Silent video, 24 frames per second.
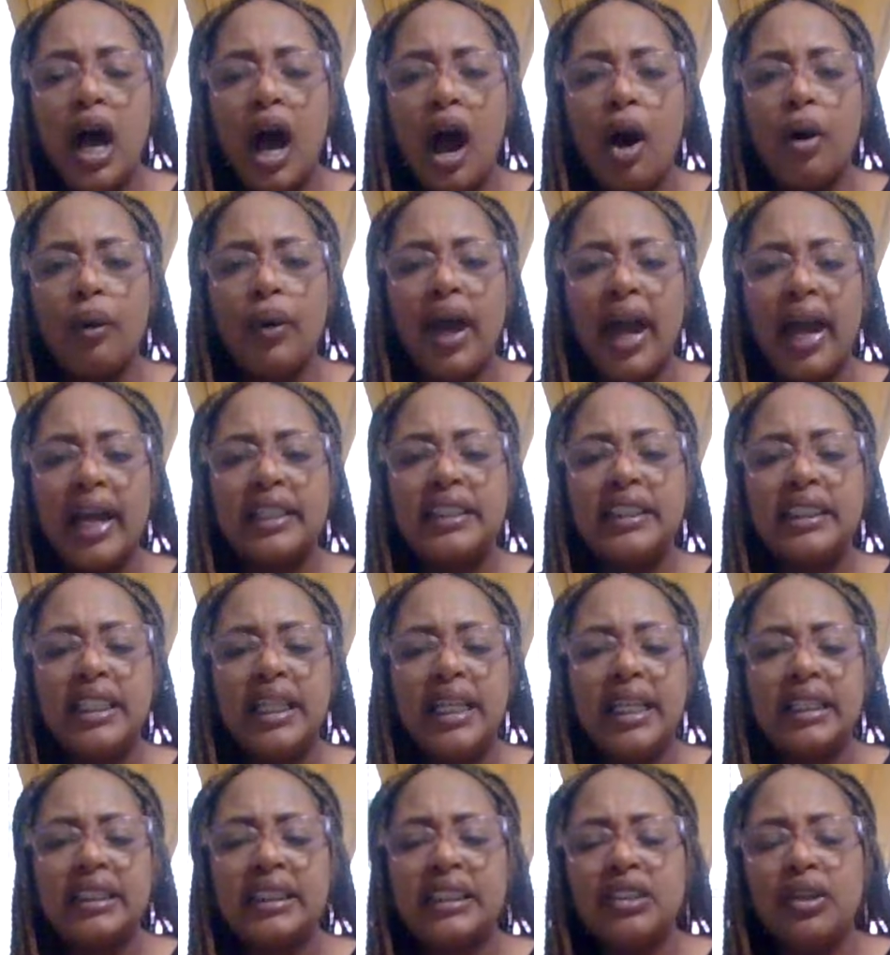Okay. To
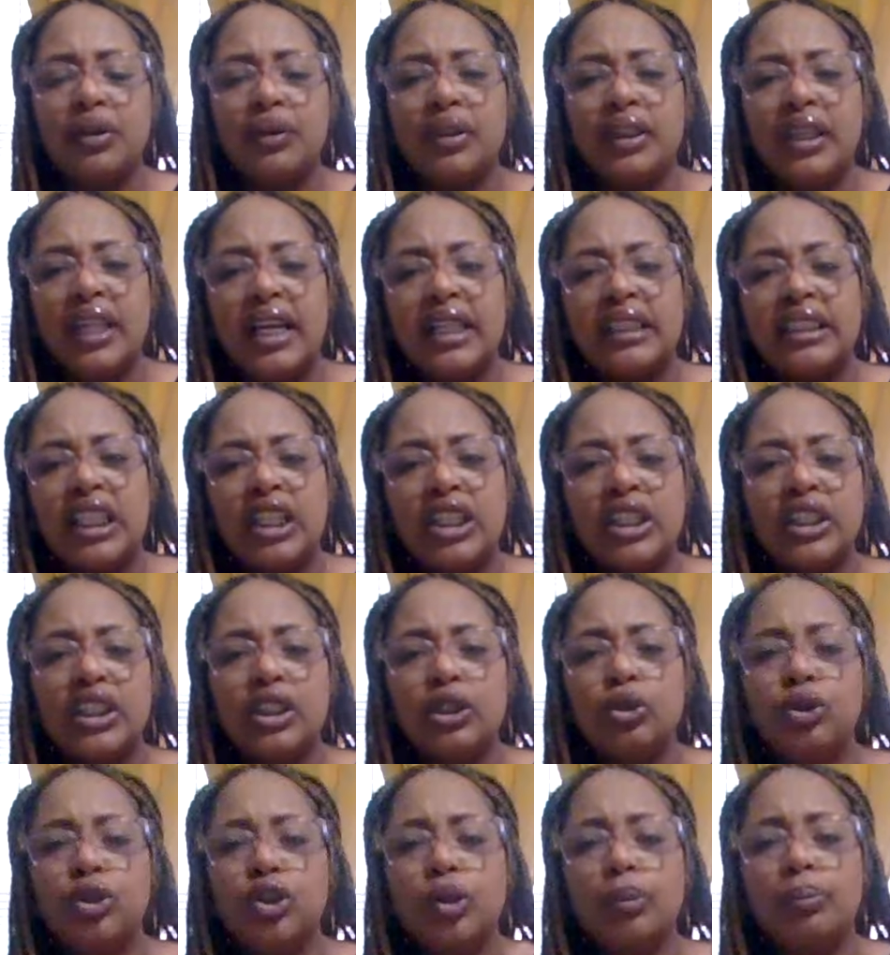get certain things. They could
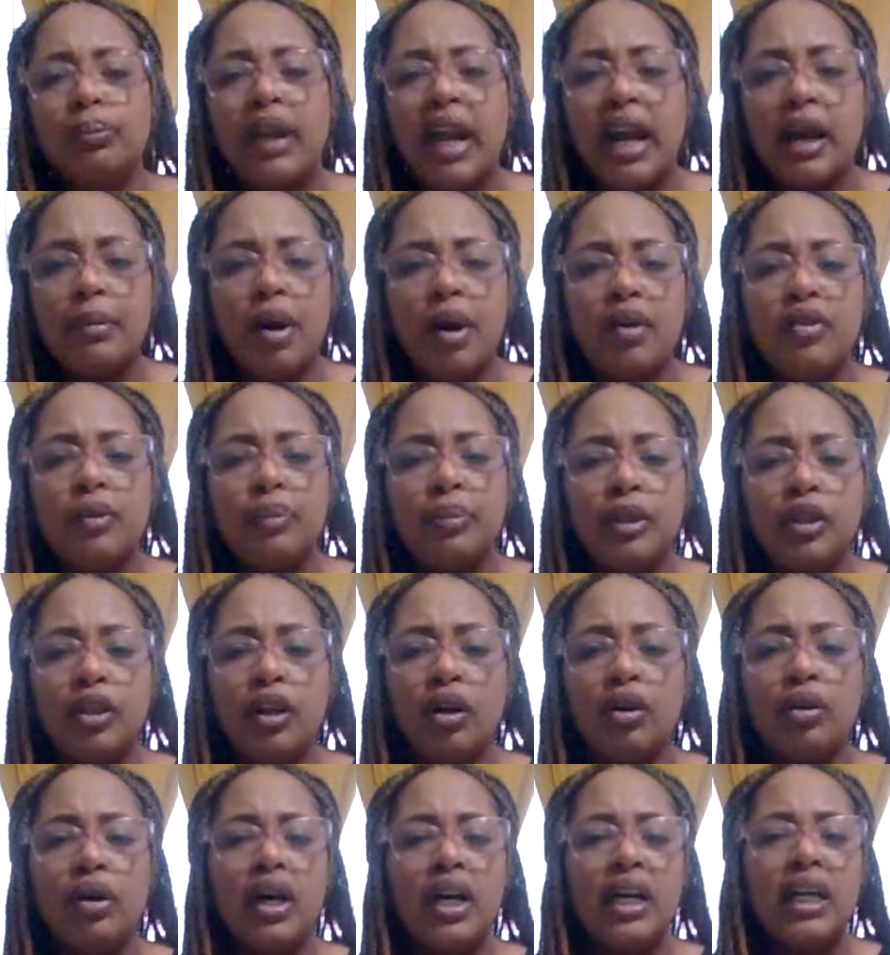use your name off of, you
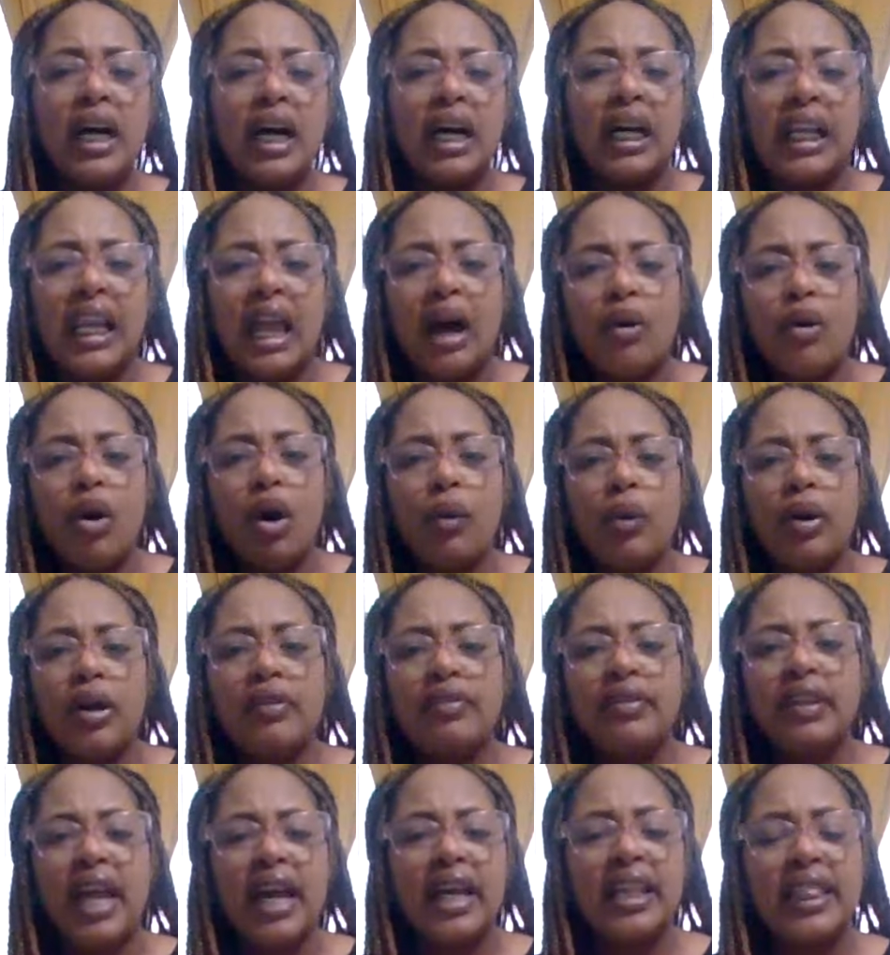know, clout or
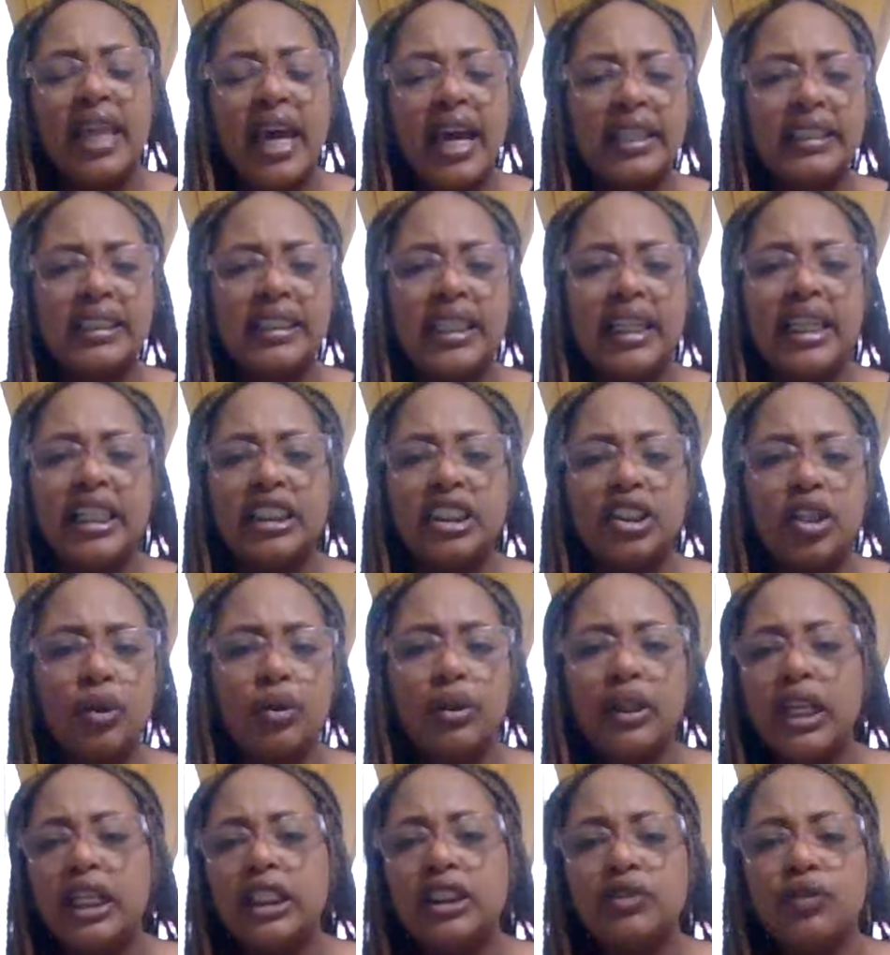whatever like that to get
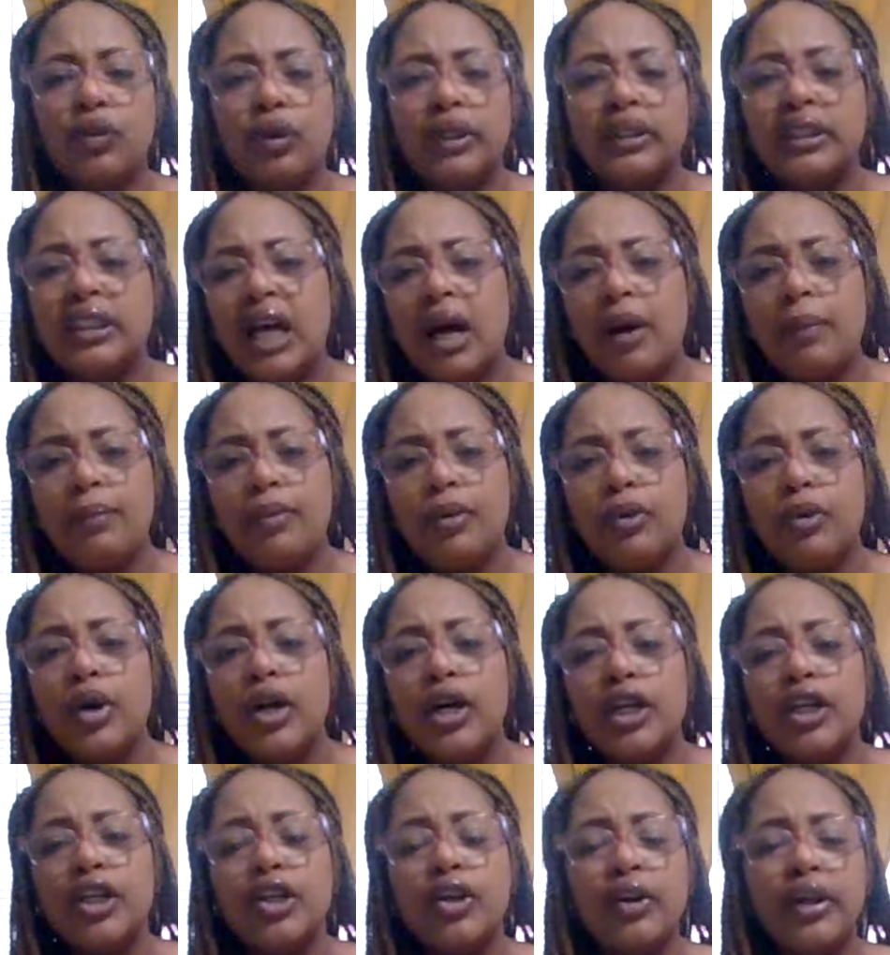certain things. For example,
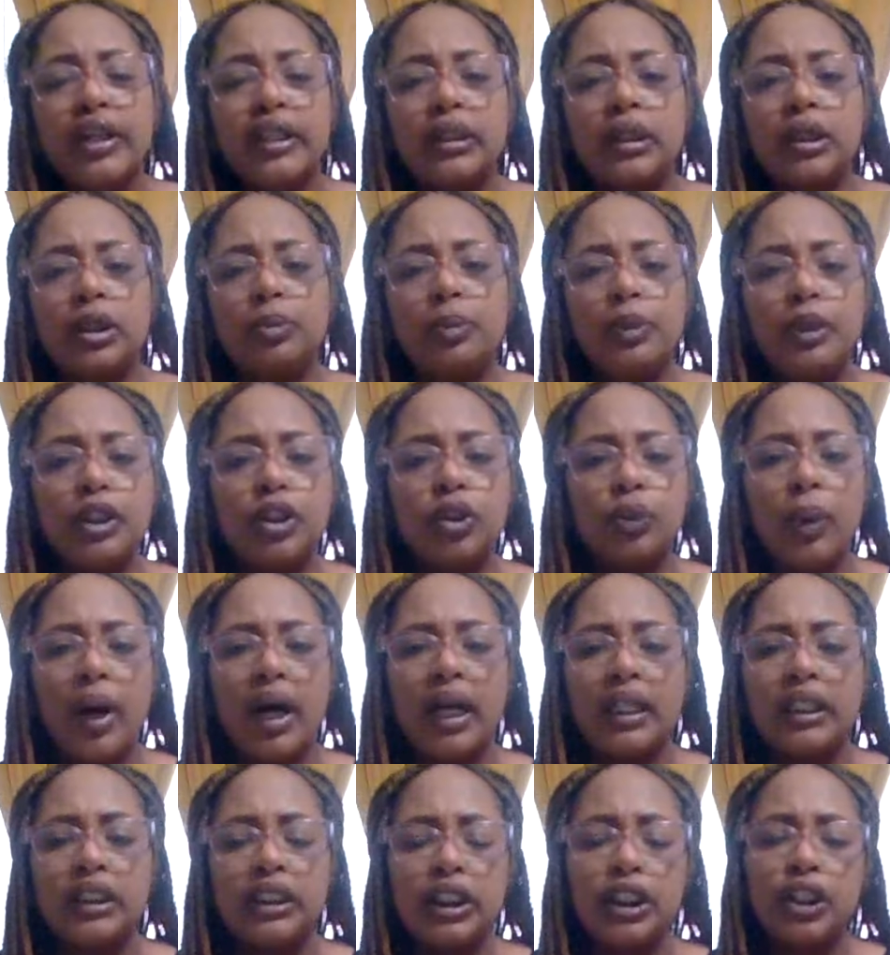you're into
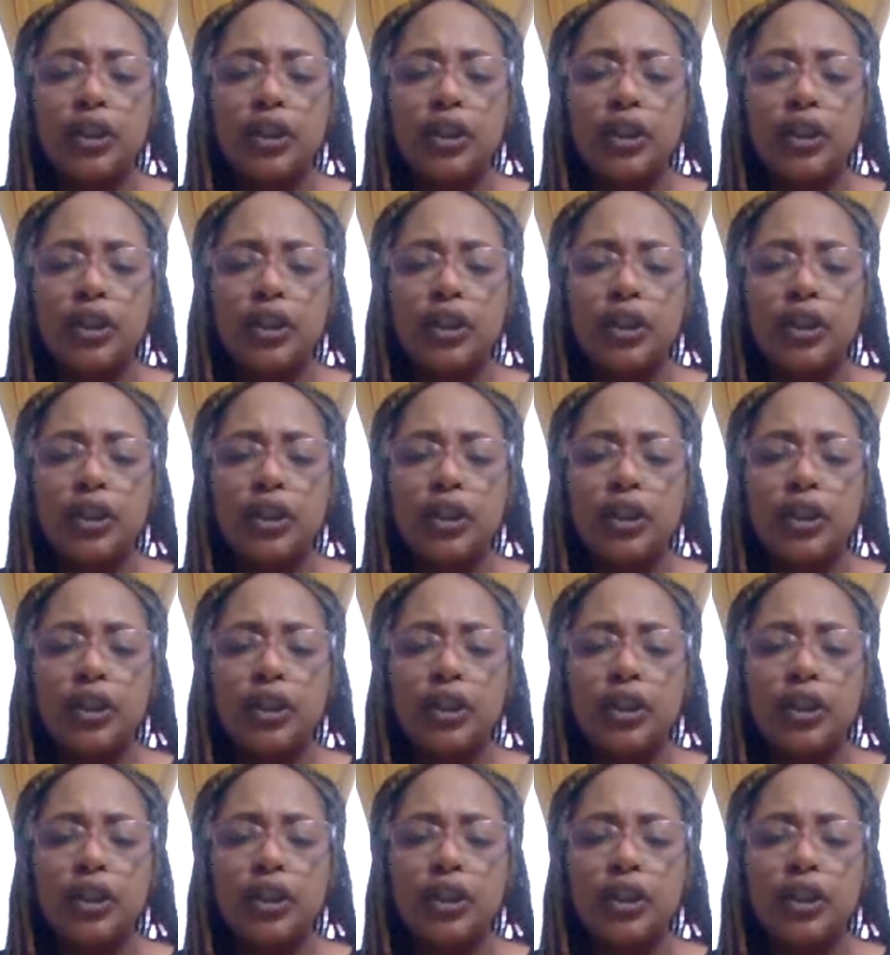spirituality.